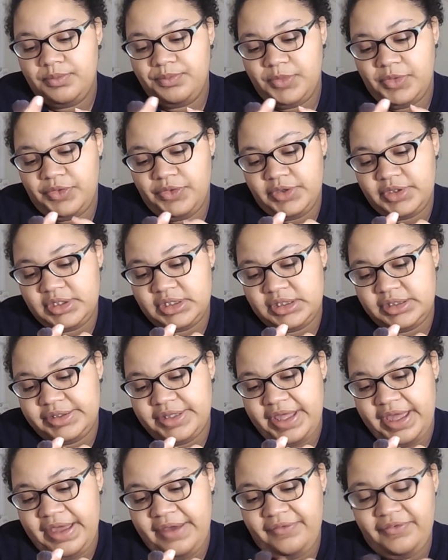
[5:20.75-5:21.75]
And this is
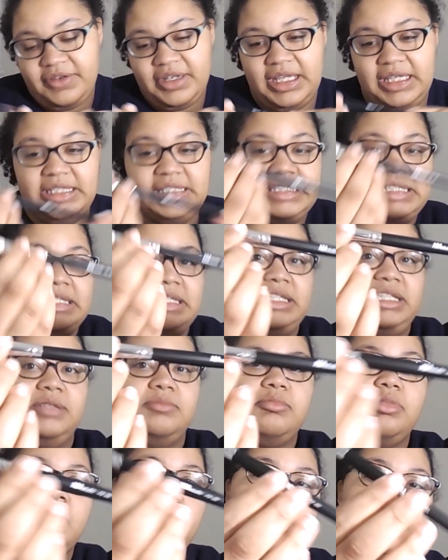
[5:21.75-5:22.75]
the
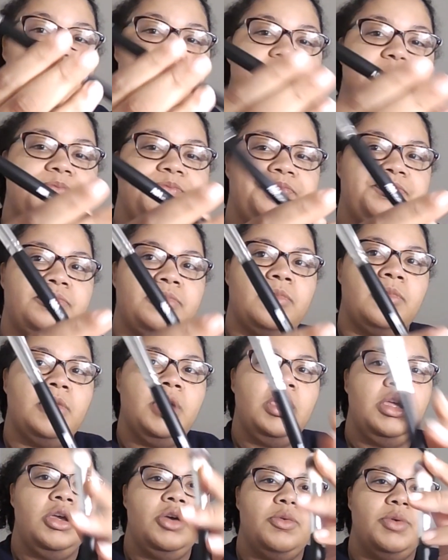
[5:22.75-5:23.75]
F19 brush,
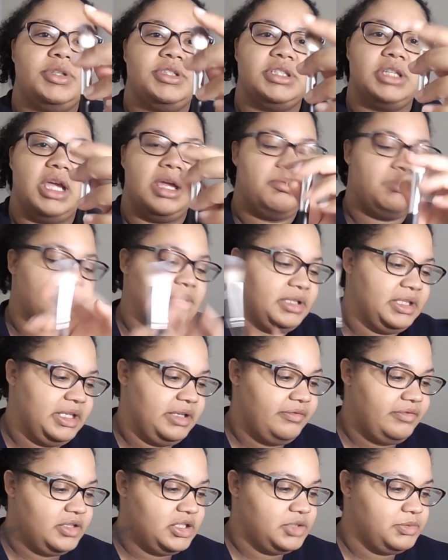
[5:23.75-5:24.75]
which I
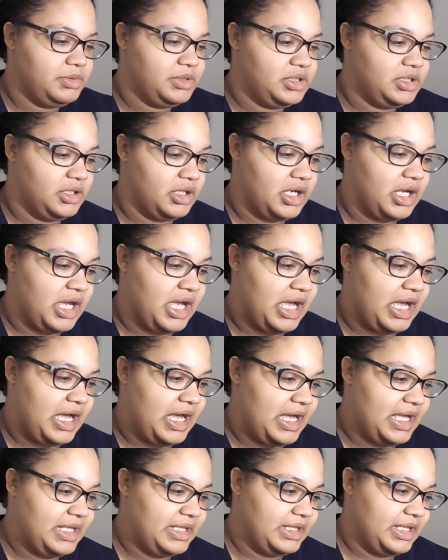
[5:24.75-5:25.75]
believe this was their
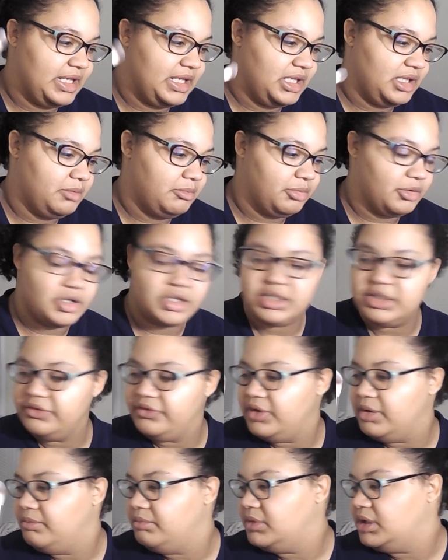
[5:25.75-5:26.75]
highlighting brush,
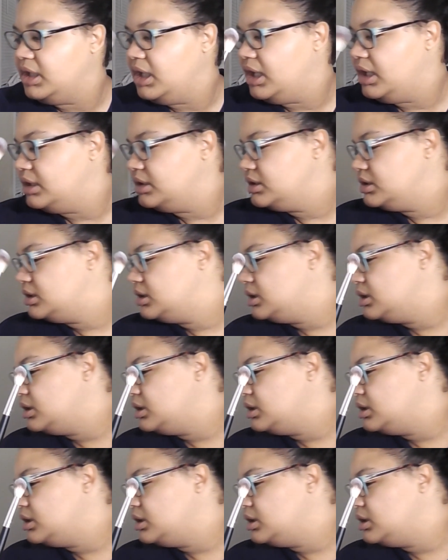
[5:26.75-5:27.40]
if I'm not